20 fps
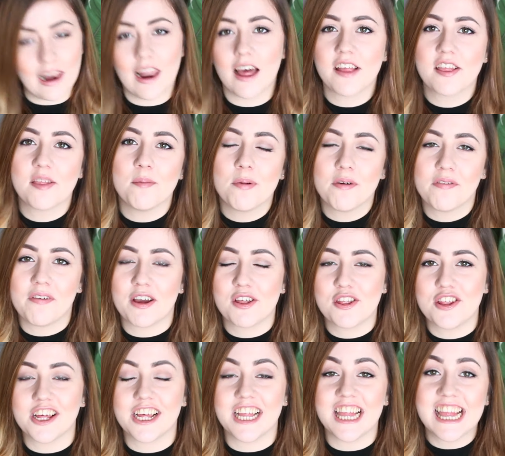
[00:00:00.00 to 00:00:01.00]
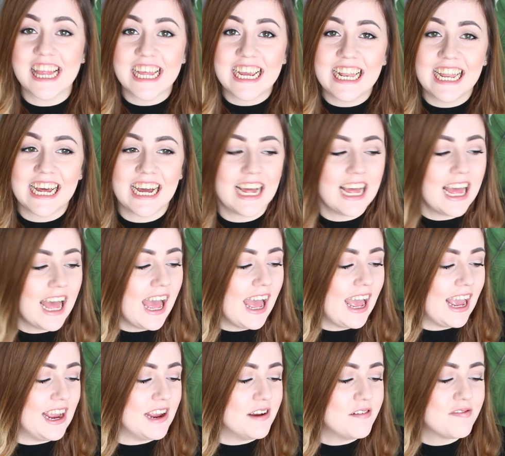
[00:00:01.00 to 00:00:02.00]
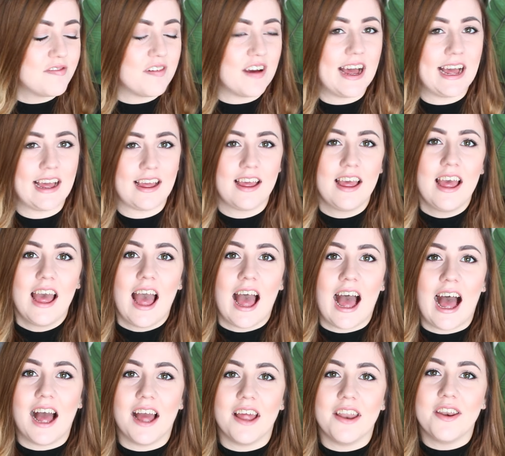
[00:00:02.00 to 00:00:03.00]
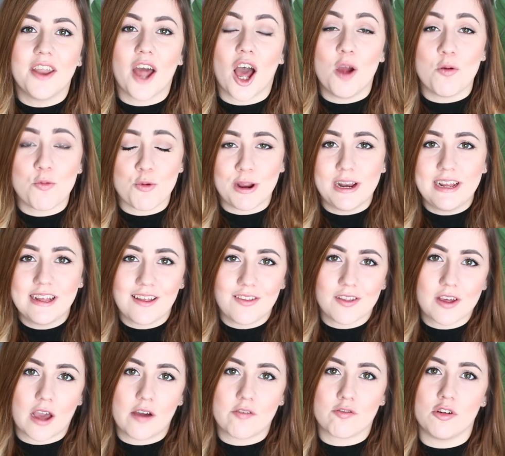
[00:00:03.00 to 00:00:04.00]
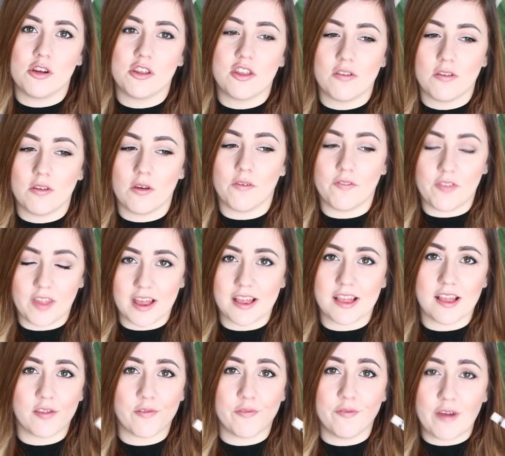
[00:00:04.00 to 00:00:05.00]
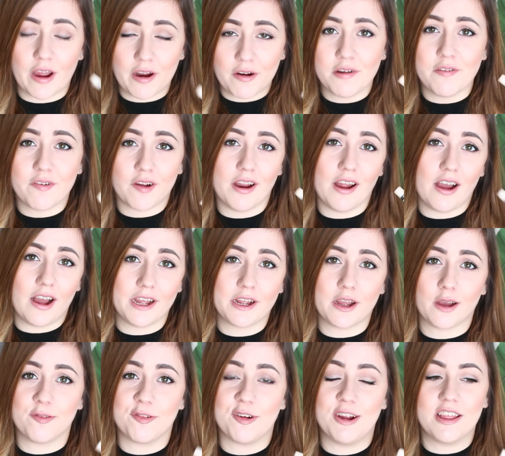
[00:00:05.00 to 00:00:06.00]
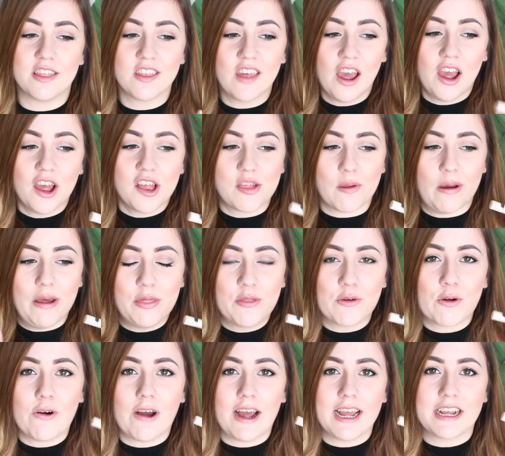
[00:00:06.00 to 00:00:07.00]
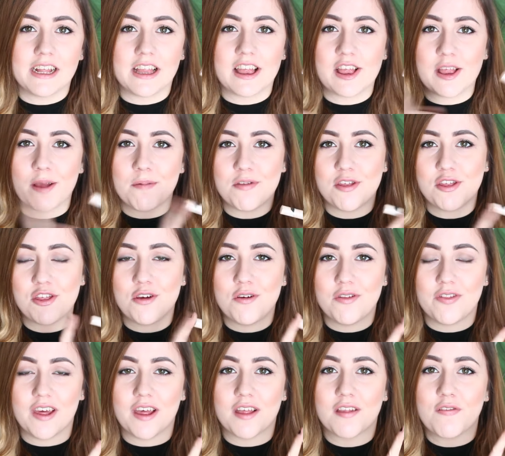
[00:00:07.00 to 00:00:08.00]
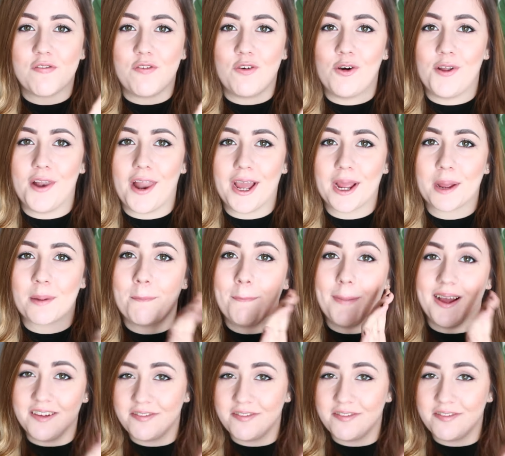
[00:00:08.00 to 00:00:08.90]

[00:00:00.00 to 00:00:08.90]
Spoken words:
Lasting Perfection Concealer in Fair. And I really like the coverage of this. It's very, very high coverage, so I thought I could substitute this for like my